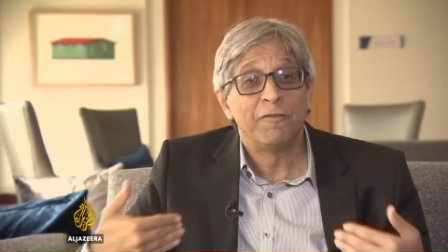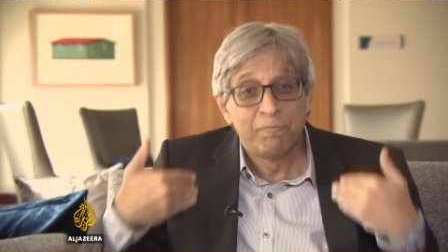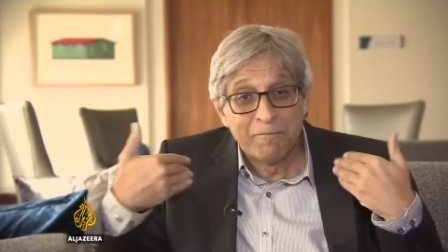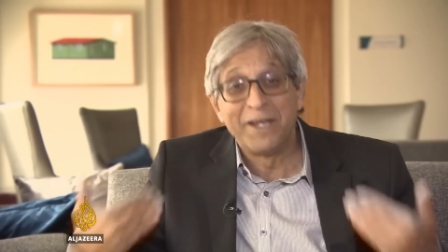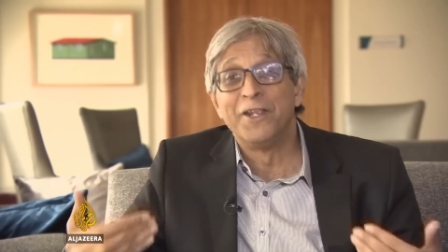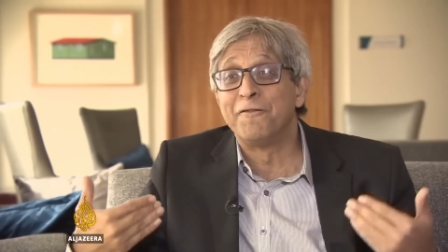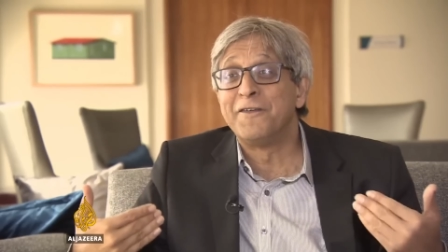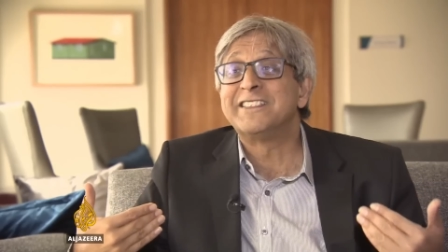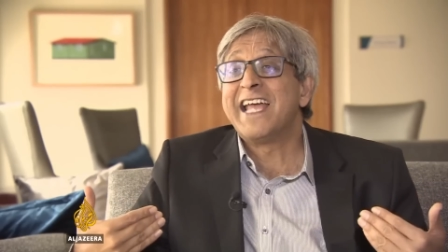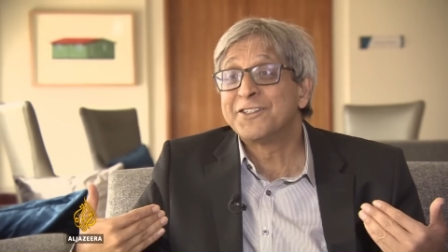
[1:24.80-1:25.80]
many
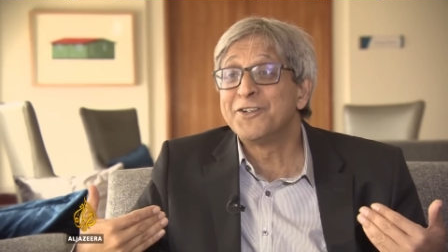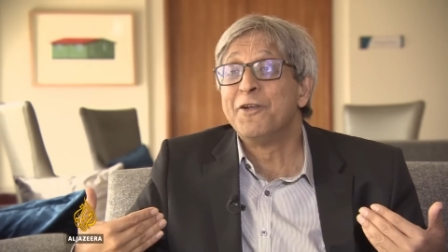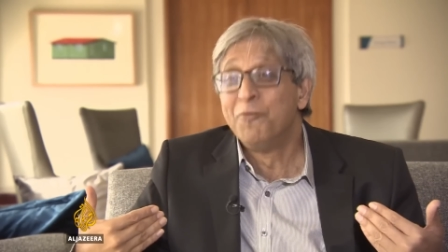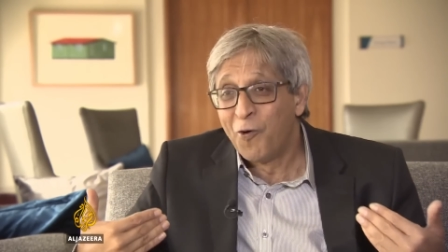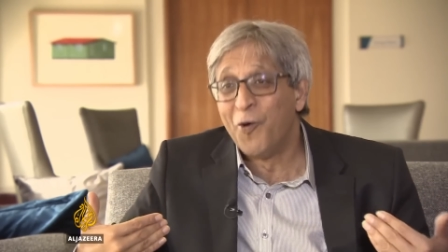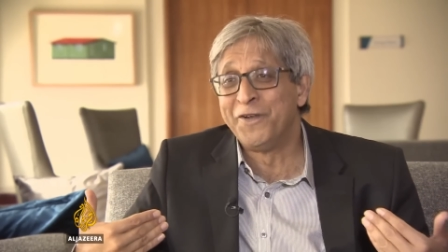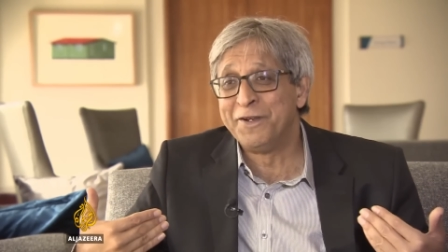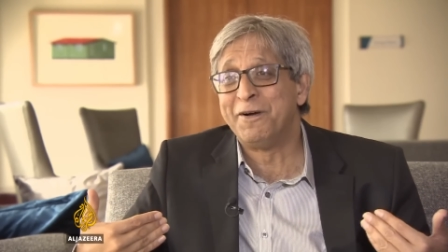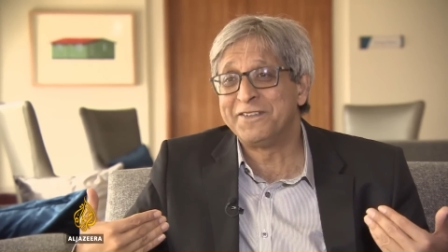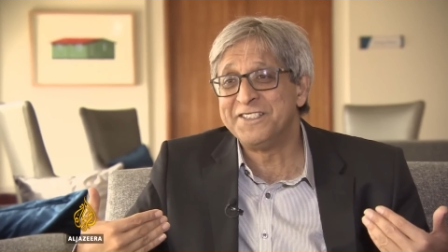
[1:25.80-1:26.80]
of us actually warned
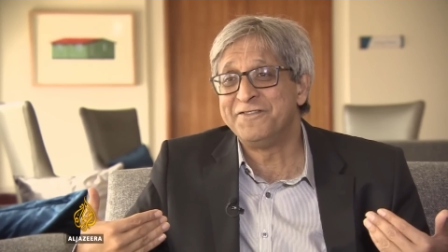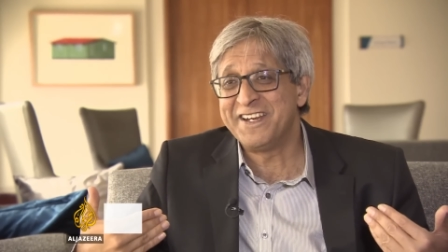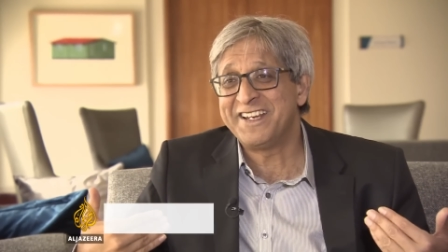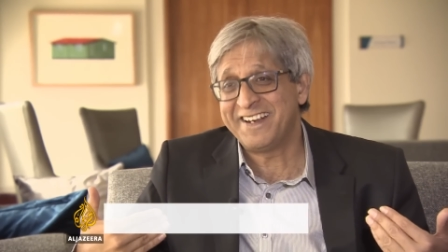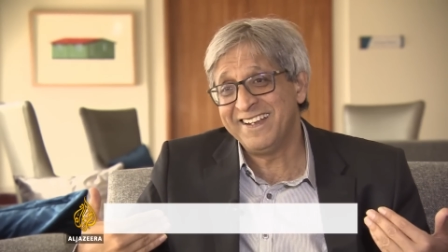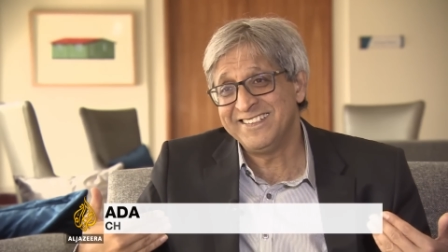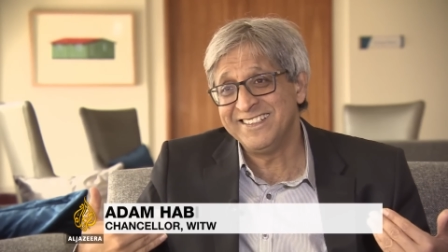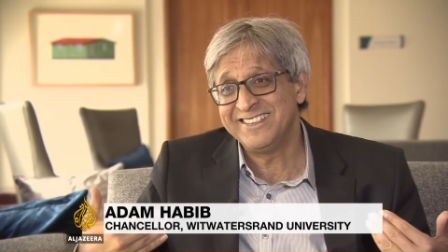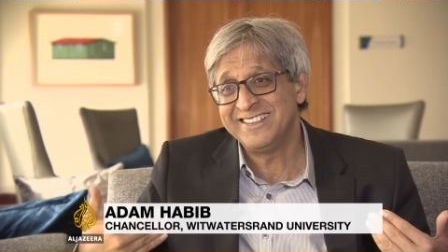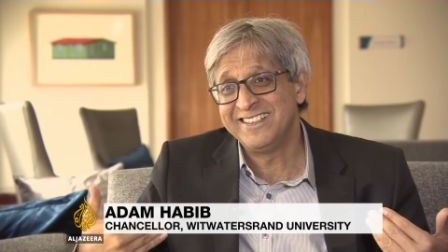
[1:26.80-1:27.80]
about this very
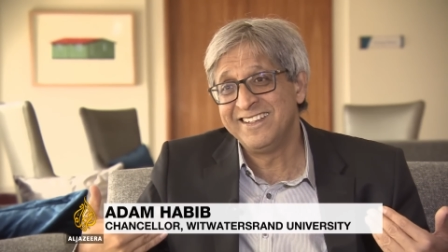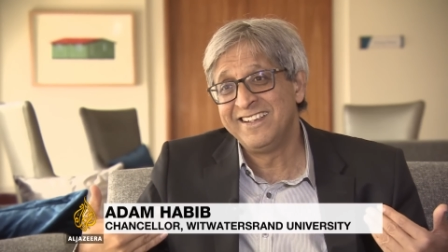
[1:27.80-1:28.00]
crisis.